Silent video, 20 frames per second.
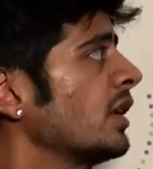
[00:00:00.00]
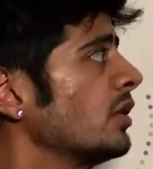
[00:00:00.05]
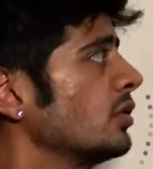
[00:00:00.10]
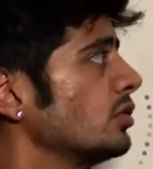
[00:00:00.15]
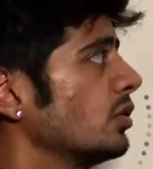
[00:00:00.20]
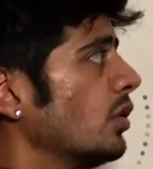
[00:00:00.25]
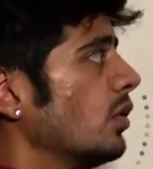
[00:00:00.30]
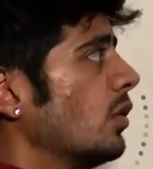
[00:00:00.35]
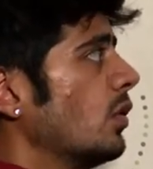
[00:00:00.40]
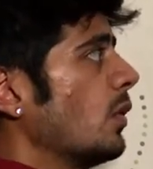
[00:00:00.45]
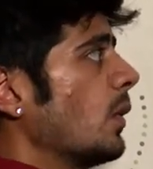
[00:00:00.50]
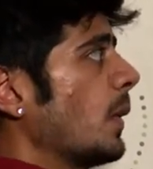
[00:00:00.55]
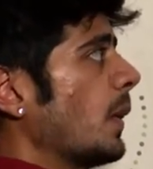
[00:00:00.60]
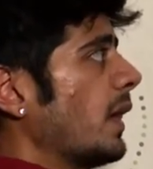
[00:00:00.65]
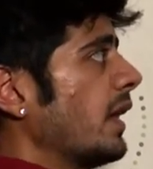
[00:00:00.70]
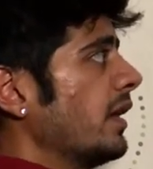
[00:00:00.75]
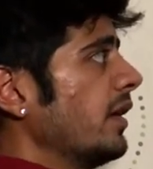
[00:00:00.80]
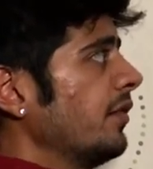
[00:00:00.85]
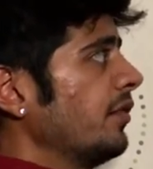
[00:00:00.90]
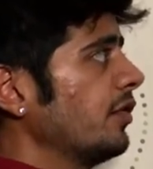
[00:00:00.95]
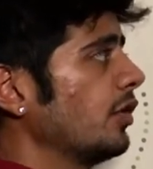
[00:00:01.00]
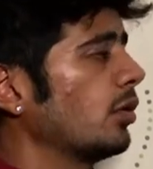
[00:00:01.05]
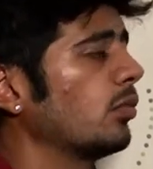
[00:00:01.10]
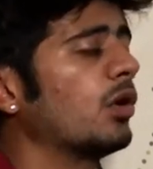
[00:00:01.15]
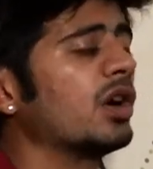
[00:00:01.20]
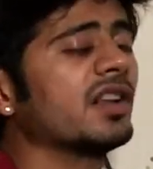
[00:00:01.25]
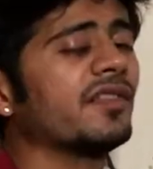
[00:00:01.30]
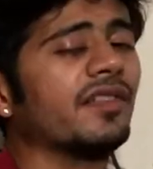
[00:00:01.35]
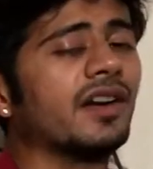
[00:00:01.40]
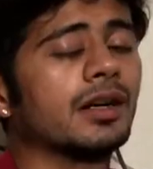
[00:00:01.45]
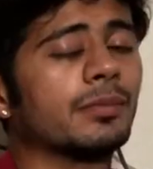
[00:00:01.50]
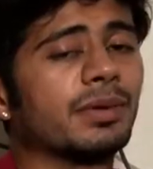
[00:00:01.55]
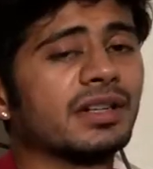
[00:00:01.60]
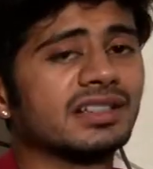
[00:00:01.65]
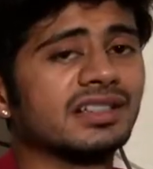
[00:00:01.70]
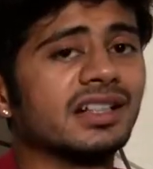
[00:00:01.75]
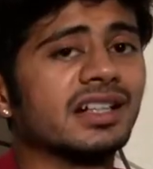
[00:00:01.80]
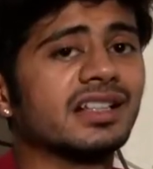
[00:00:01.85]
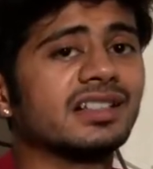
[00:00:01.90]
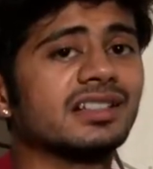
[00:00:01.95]
So if your body fat
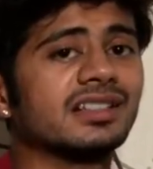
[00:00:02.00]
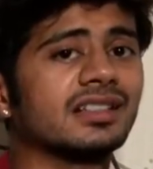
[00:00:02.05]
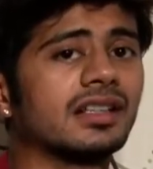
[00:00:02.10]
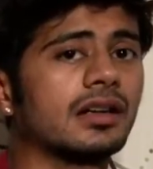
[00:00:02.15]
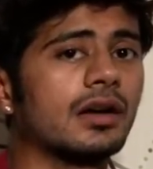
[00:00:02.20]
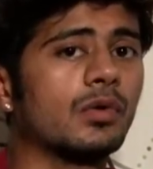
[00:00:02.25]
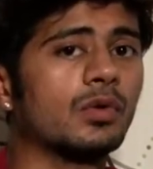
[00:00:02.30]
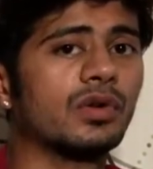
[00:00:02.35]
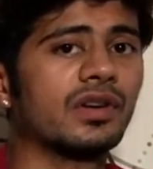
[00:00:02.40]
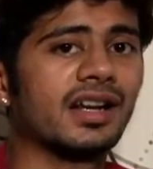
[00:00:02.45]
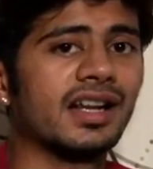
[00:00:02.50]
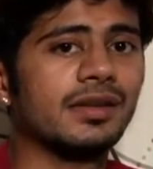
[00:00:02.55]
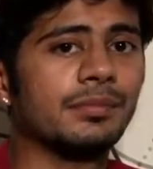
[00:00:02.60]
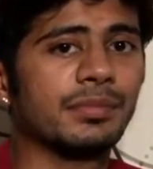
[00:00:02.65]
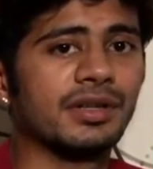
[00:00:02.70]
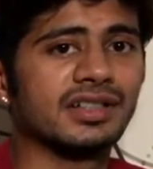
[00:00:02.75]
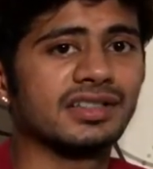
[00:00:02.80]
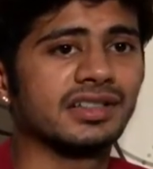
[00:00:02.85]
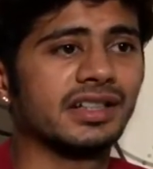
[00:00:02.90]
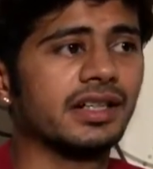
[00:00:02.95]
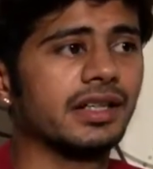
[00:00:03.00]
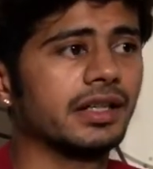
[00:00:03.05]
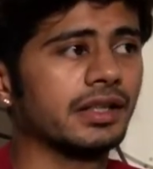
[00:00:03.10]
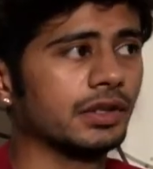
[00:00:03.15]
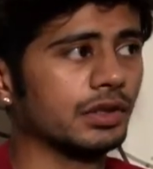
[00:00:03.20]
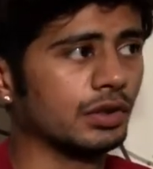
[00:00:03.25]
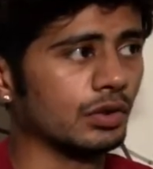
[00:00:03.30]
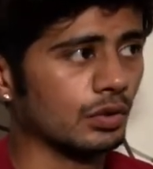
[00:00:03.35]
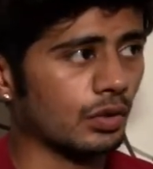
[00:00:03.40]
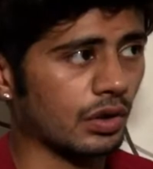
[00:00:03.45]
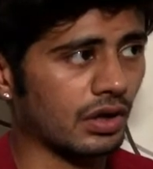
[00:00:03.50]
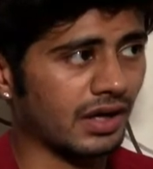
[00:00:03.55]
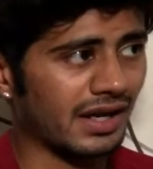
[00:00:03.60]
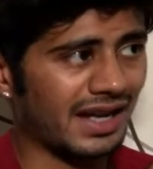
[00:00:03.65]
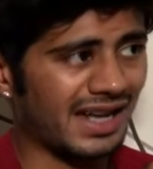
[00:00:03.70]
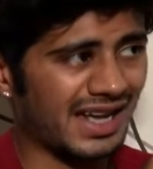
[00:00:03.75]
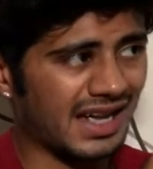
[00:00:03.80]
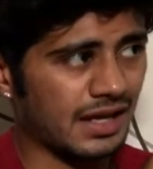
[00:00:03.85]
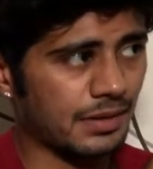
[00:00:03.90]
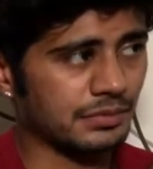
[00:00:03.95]
percentage is around 10%,
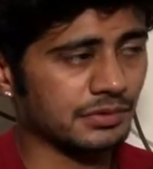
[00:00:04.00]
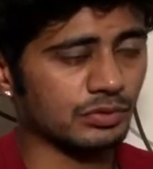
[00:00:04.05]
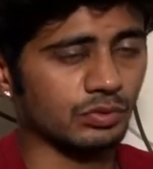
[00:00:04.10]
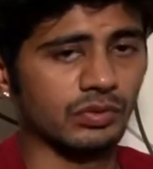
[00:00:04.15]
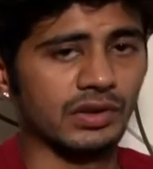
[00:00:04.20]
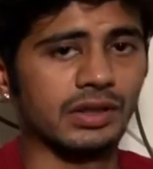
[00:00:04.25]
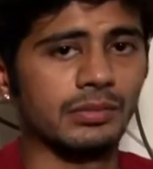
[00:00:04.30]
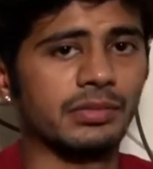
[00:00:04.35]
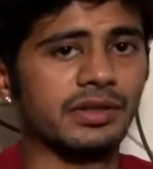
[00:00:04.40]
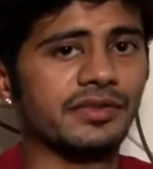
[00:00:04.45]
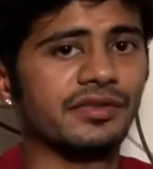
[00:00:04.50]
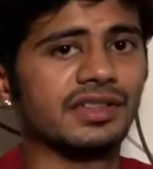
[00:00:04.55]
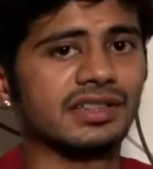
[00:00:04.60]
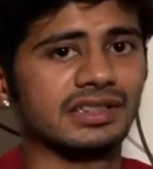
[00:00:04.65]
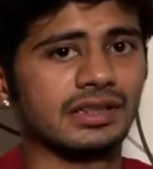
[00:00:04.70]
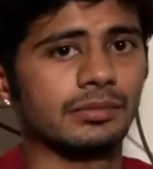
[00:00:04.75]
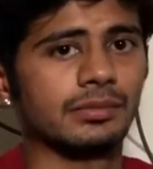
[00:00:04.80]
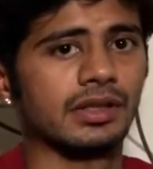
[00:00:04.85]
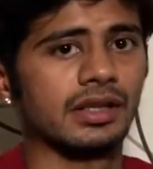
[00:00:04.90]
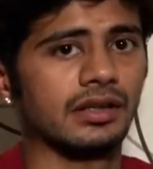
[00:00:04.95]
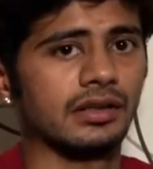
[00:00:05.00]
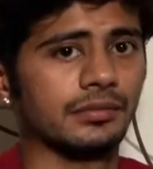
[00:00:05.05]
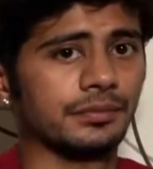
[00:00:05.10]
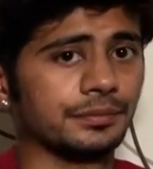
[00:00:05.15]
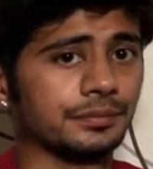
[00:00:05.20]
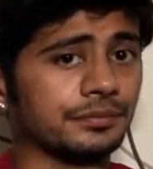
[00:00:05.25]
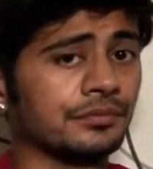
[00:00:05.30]
your abs will be visible.